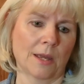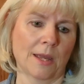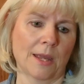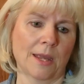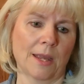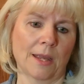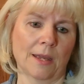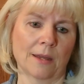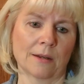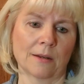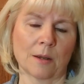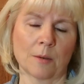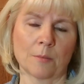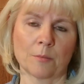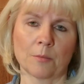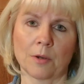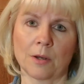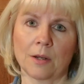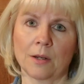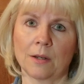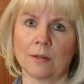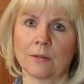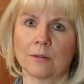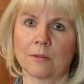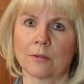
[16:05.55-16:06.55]
and I'm
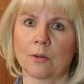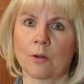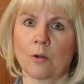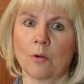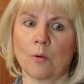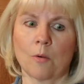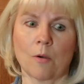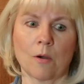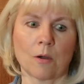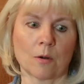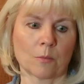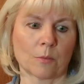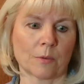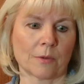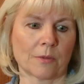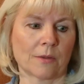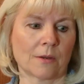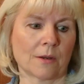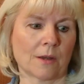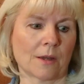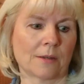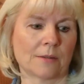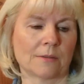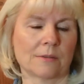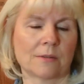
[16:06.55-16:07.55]
ready to go on with the
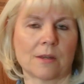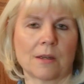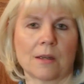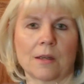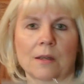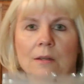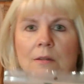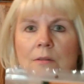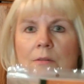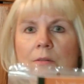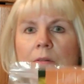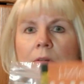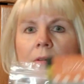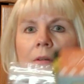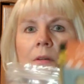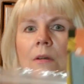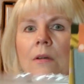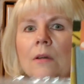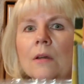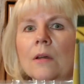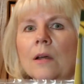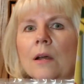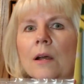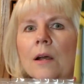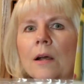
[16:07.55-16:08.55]
nice days.
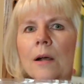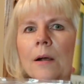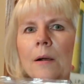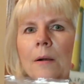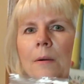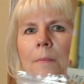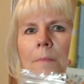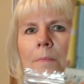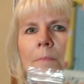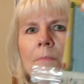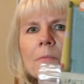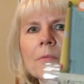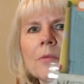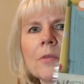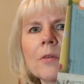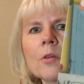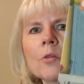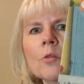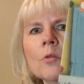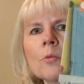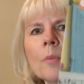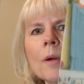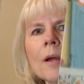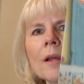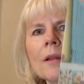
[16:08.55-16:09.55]

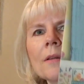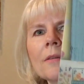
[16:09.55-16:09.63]
This one by